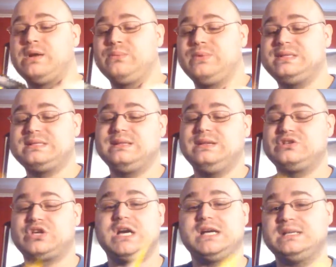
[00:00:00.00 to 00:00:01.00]
recently
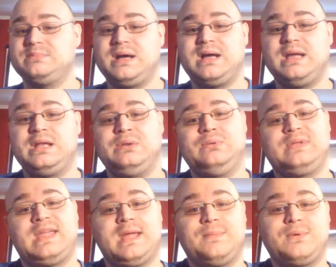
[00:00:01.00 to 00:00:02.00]
trying to buy a new
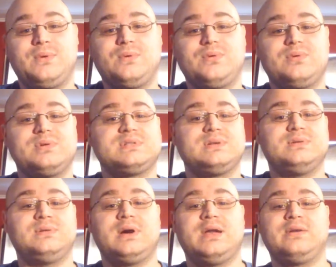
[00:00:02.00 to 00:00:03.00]
camcorder so
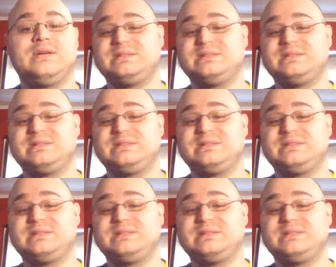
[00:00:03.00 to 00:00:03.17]
I don't have to